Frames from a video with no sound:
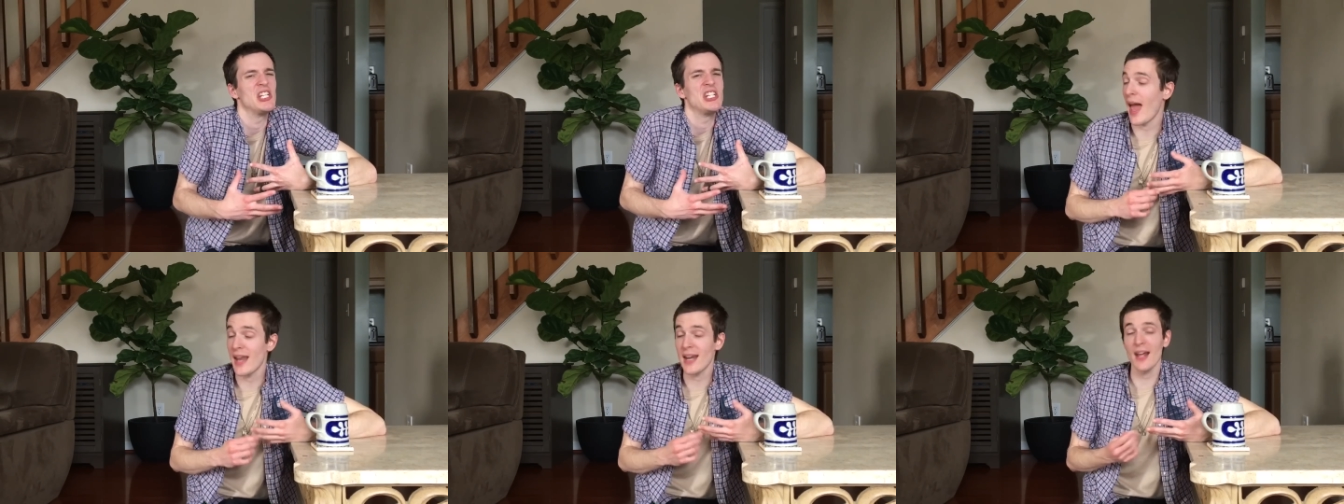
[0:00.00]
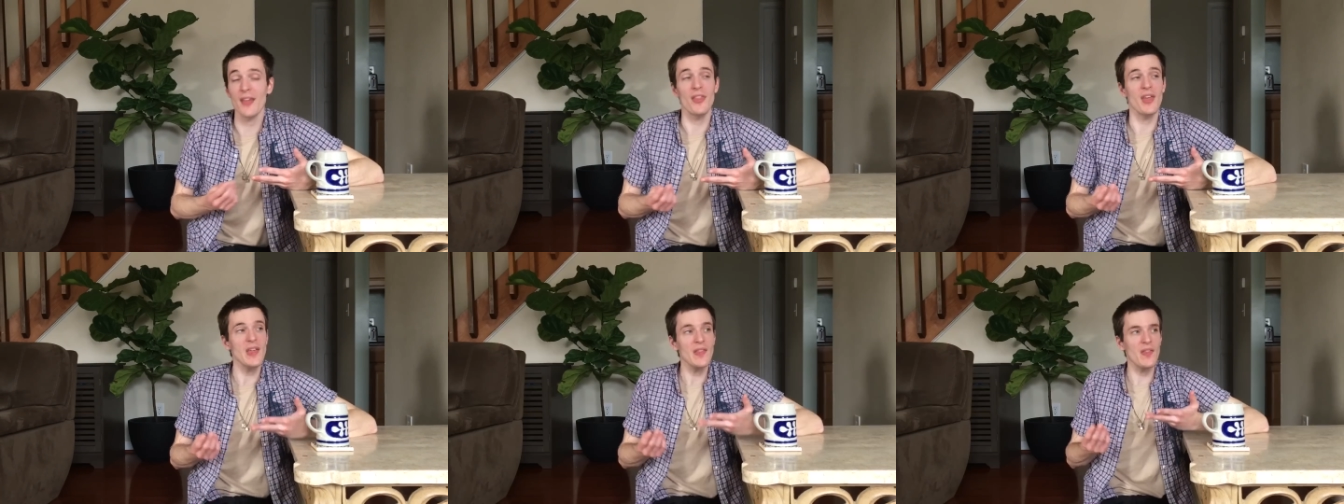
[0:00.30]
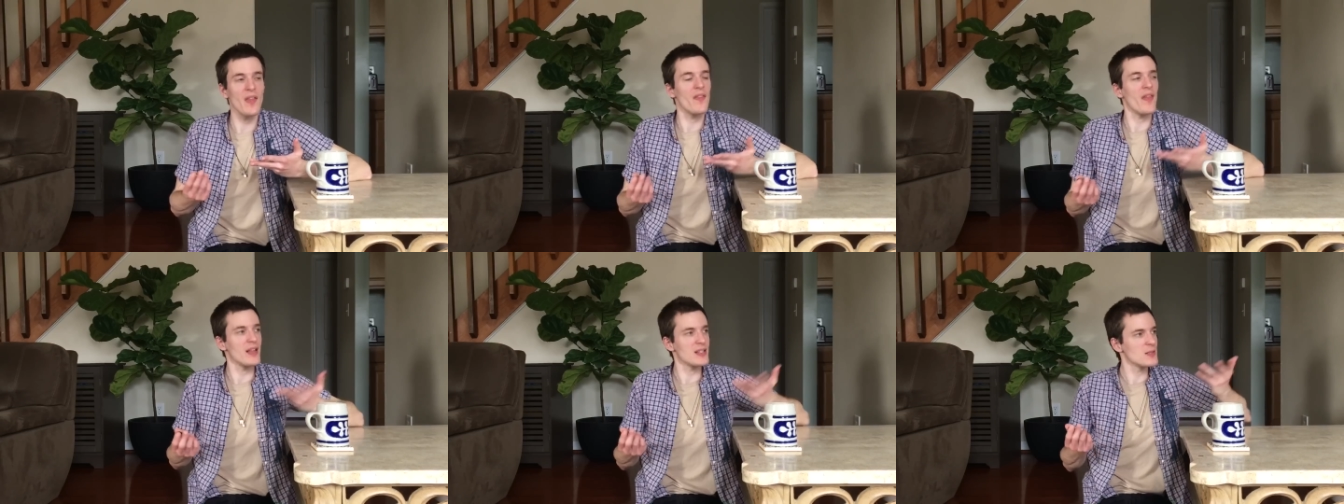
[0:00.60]
And I
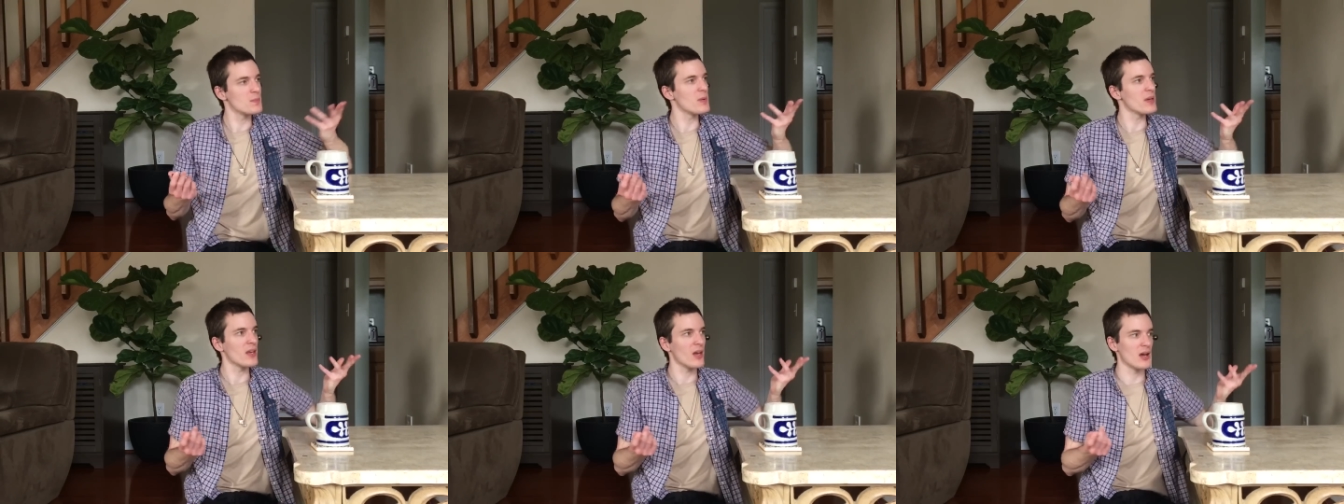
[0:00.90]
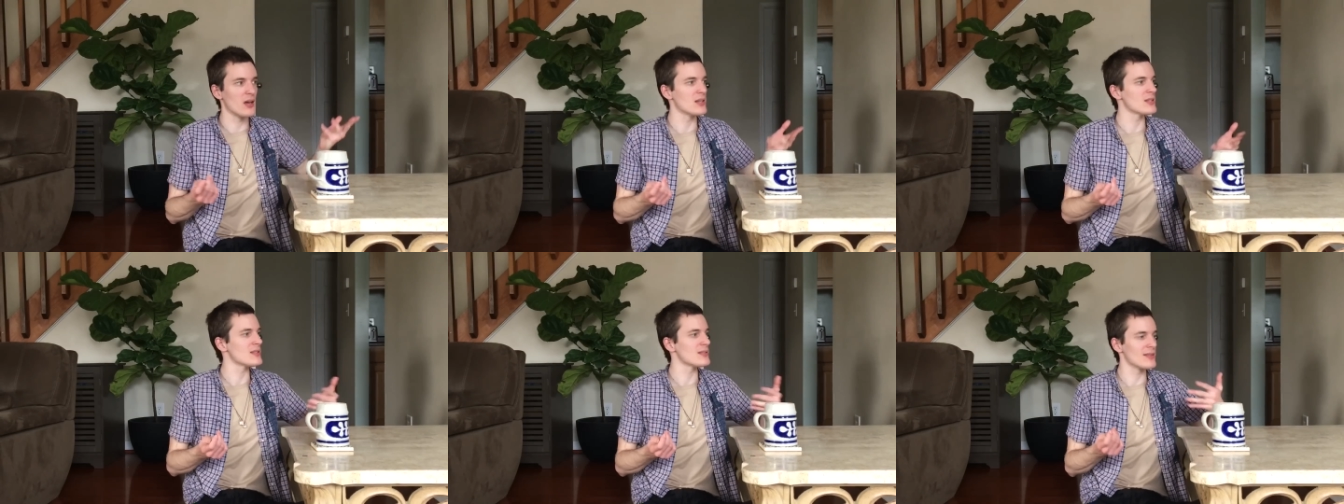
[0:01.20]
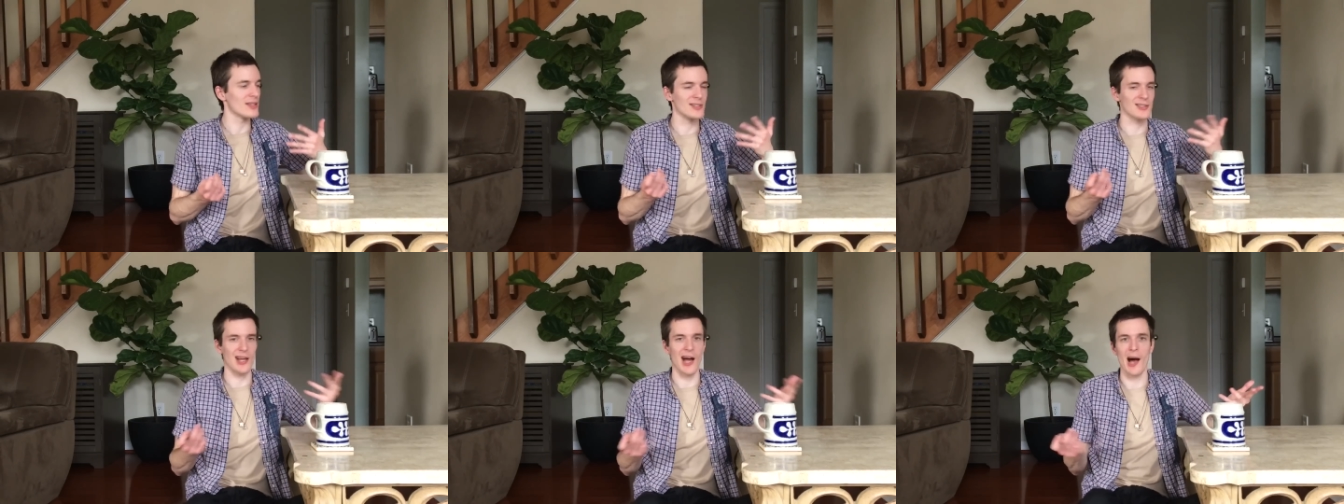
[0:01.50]
think that that's because
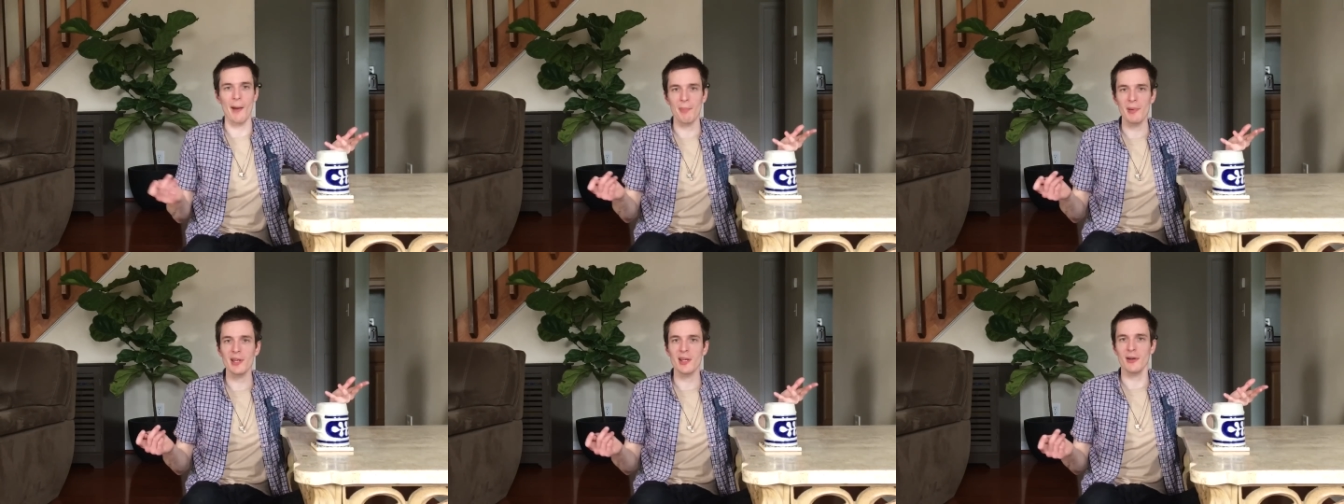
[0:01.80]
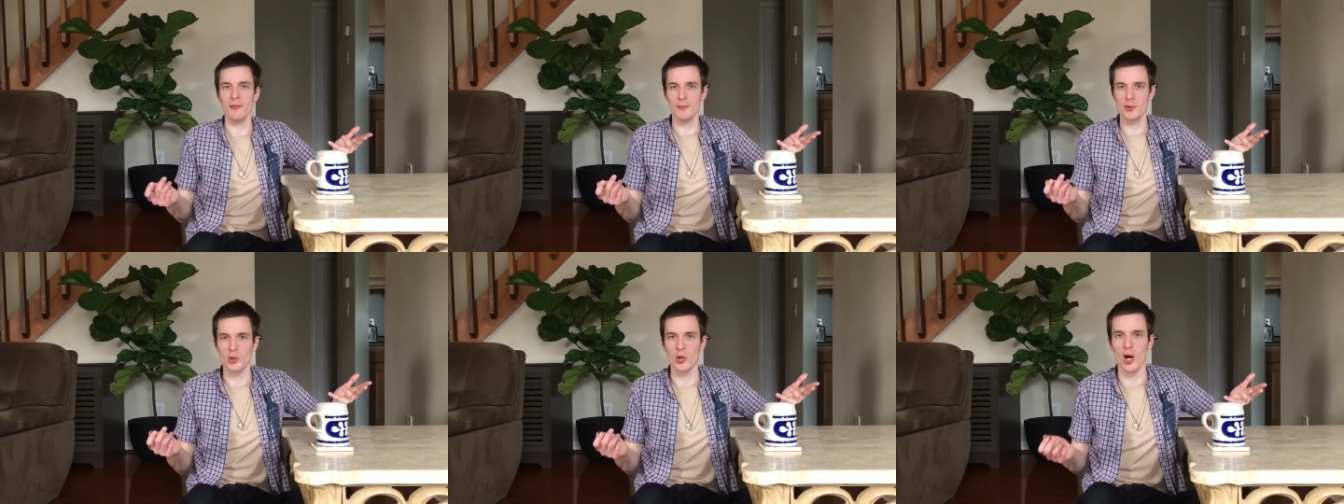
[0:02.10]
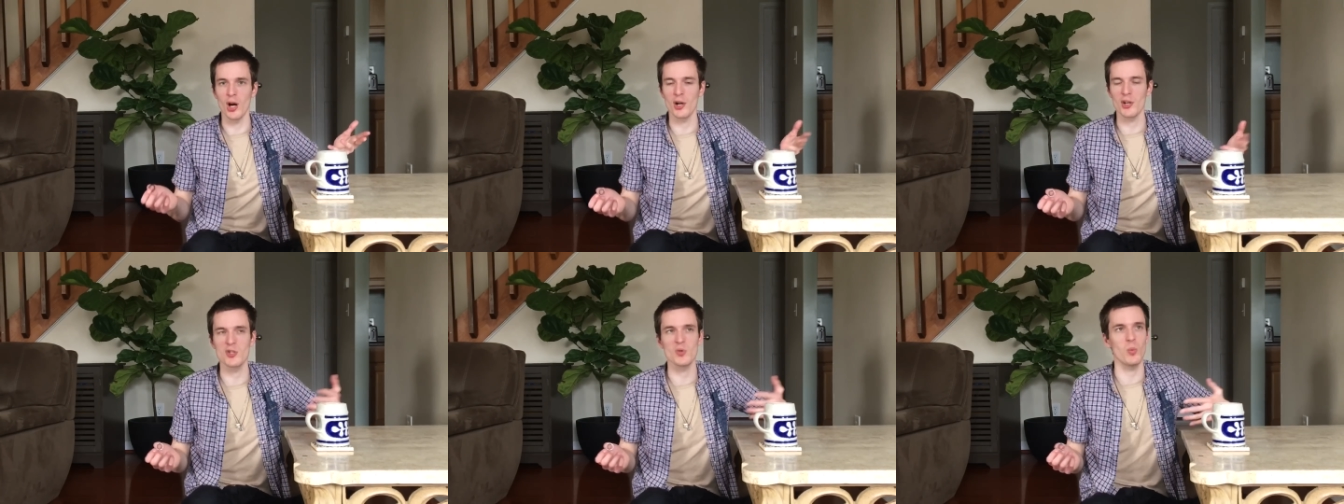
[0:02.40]
the topic of
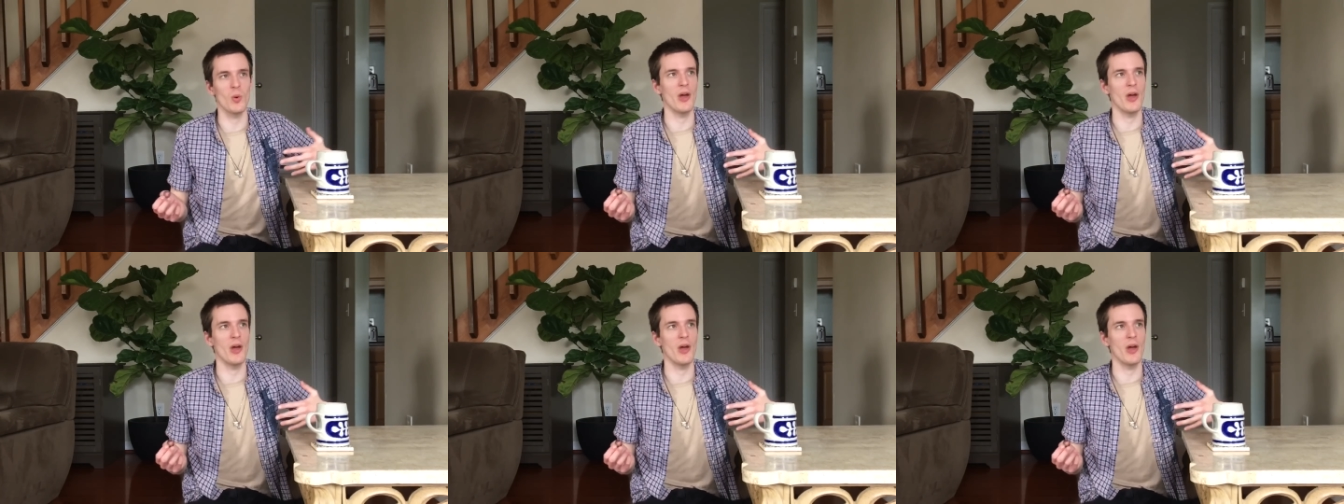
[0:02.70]
drugs,